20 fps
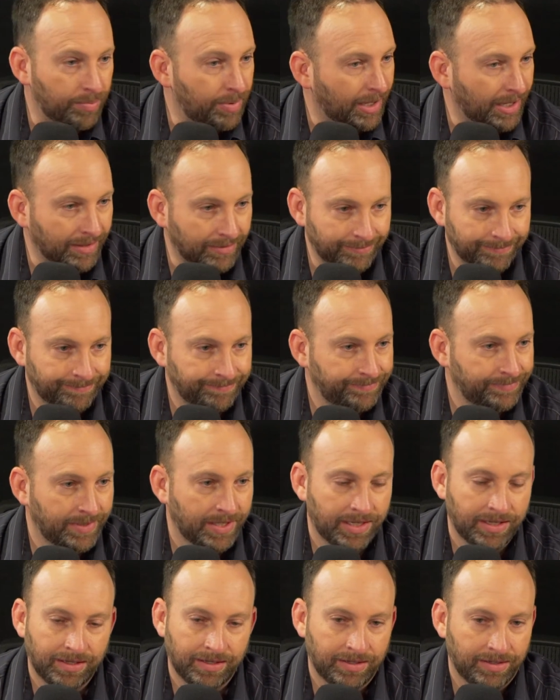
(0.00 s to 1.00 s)
but
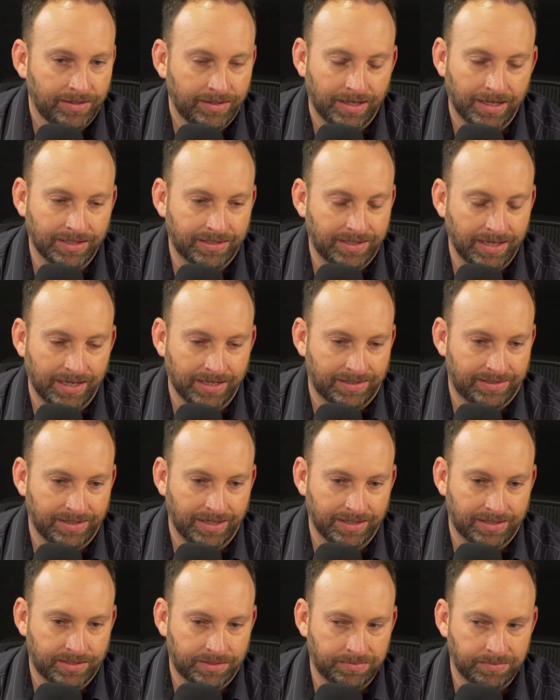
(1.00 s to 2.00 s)
yeah, it's it's
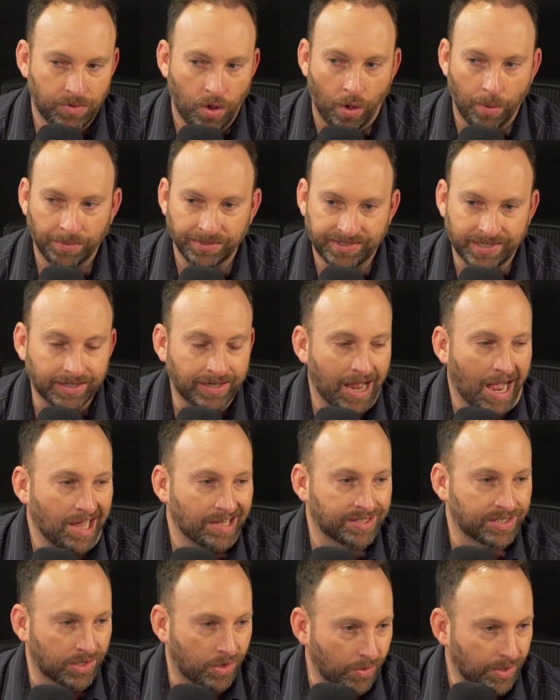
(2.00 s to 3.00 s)
it's almost
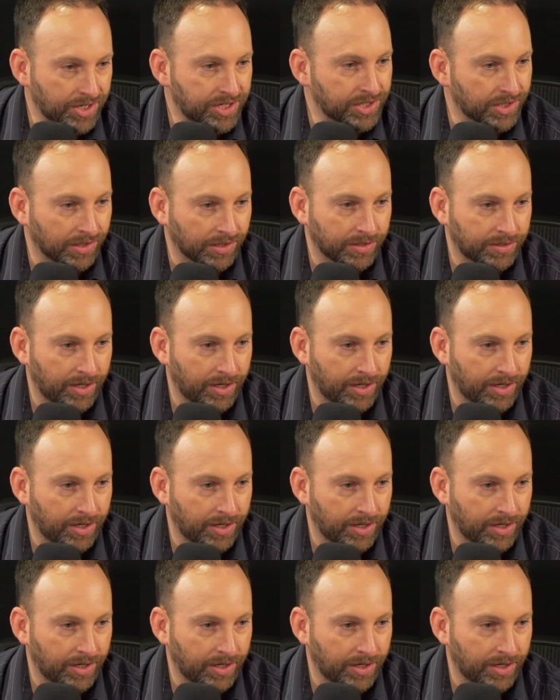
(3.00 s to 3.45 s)
inconsequential.